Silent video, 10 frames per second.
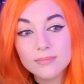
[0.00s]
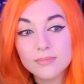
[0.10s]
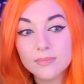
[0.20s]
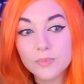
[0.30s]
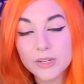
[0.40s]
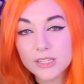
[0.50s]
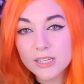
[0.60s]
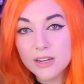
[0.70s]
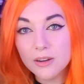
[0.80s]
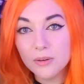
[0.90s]
we
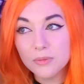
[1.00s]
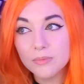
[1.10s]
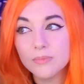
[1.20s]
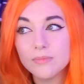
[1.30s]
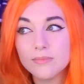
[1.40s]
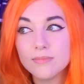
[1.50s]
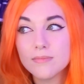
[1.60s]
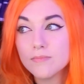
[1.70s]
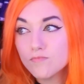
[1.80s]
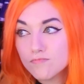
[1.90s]
see you.
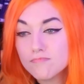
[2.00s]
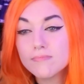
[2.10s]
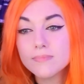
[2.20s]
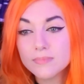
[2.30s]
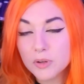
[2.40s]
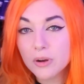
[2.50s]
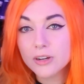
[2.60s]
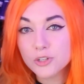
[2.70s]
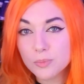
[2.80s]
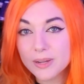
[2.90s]
You're
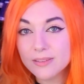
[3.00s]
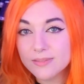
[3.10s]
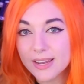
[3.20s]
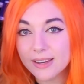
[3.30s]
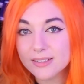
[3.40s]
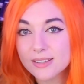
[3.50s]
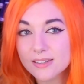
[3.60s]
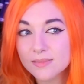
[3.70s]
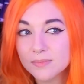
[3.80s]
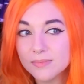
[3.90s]
gonna do big
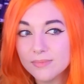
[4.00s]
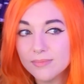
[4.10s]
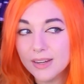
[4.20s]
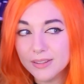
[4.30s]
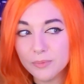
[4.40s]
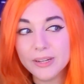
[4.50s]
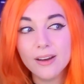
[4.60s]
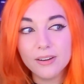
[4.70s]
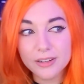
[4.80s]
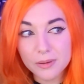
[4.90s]
things. And then we
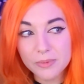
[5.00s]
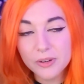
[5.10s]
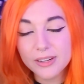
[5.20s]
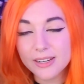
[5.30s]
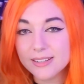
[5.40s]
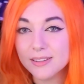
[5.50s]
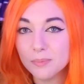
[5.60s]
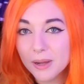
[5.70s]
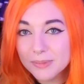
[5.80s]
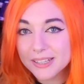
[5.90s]
got our communities and the
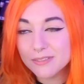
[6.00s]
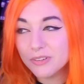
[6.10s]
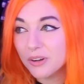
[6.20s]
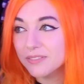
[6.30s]
public involved,